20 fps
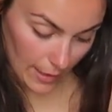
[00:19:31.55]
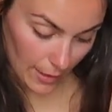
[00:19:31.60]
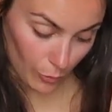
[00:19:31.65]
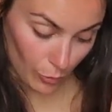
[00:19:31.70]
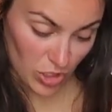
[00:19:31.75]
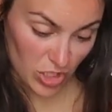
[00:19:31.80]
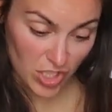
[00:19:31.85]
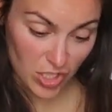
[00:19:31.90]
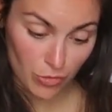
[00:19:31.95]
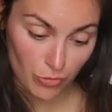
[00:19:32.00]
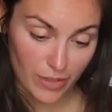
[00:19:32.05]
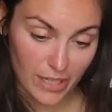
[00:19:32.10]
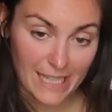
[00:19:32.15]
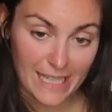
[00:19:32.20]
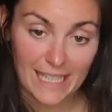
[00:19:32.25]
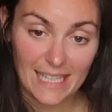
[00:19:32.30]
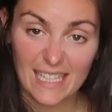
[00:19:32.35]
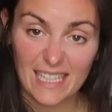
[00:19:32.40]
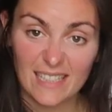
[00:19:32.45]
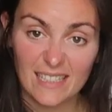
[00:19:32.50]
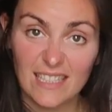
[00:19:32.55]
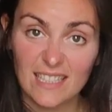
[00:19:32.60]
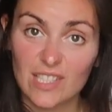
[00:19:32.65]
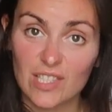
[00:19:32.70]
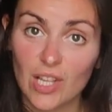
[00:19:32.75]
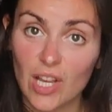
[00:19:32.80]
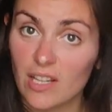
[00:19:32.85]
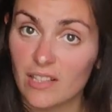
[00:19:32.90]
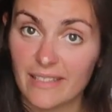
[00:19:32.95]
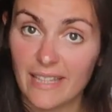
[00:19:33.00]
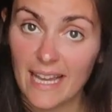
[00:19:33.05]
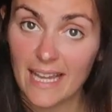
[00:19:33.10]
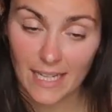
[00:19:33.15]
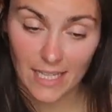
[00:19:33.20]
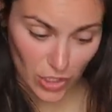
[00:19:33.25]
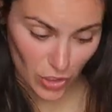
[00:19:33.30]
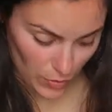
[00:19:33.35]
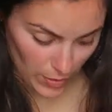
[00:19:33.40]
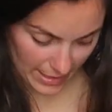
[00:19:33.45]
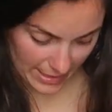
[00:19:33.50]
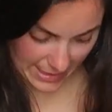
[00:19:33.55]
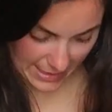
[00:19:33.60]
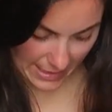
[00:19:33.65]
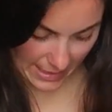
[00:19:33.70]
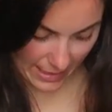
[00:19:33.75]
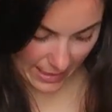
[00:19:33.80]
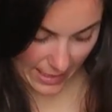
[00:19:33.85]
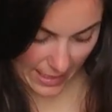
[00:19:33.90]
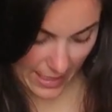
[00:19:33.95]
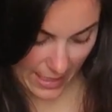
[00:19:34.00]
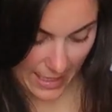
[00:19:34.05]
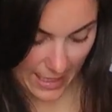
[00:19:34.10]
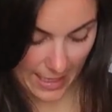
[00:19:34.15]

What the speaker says: which really is not that interesting.